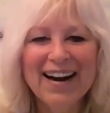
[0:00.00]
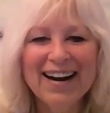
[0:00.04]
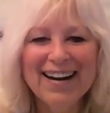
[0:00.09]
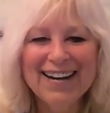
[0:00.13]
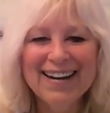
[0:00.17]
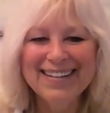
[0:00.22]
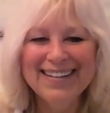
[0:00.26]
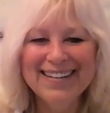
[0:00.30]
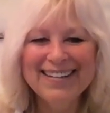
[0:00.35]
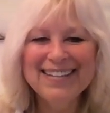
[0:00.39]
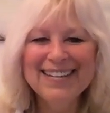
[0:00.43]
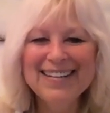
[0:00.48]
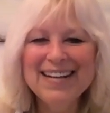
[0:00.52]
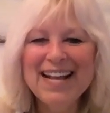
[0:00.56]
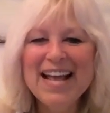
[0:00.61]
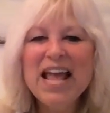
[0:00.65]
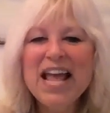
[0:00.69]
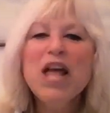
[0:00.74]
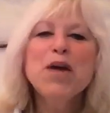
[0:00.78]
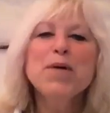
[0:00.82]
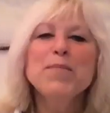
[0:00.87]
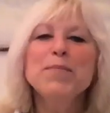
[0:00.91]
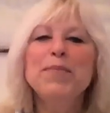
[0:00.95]

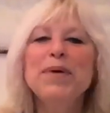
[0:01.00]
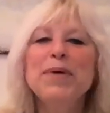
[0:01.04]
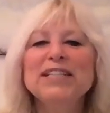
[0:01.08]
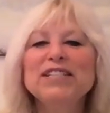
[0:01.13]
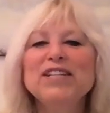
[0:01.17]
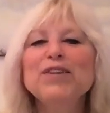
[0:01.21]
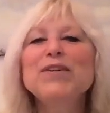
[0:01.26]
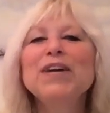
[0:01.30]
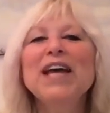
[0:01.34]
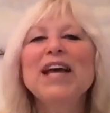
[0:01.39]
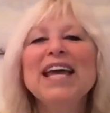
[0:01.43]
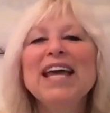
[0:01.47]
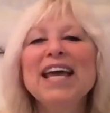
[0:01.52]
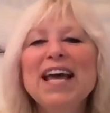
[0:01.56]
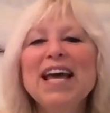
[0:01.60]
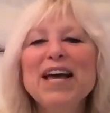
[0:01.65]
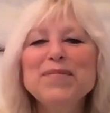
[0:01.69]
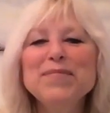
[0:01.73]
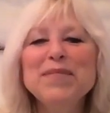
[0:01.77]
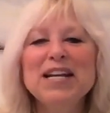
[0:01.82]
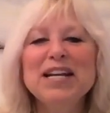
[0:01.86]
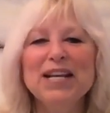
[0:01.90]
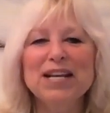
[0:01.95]
But okay,
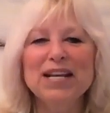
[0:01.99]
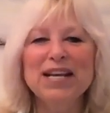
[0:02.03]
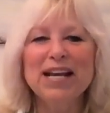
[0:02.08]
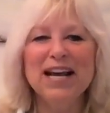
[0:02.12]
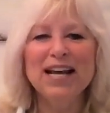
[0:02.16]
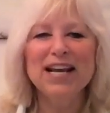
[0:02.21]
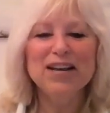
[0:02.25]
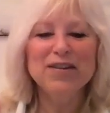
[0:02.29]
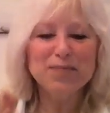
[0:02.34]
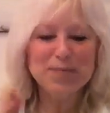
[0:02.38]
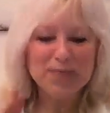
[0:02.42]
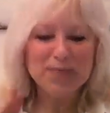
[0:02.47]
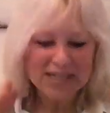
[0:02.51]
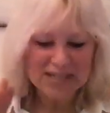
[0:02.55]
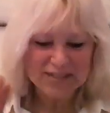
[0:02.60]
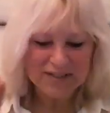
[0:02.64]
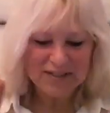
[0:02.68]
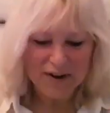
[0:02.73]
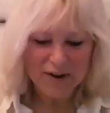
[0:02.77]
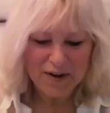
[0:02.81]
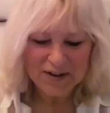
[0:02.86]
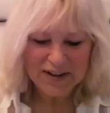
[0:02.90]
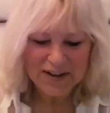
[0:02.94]
Emily, I have been
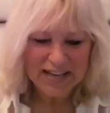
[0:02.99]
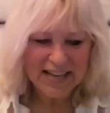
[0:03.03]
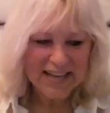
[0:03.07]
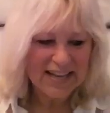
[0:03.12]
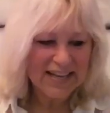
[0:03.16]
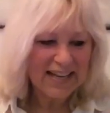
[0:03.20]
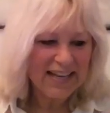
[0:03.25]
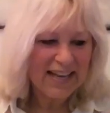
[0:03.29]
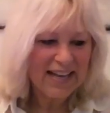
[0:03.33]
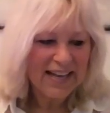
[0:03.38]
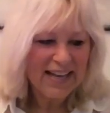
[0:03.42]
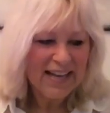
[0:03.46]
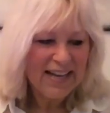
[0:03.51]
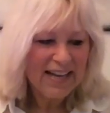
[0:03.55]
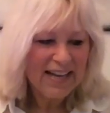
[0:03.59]
talking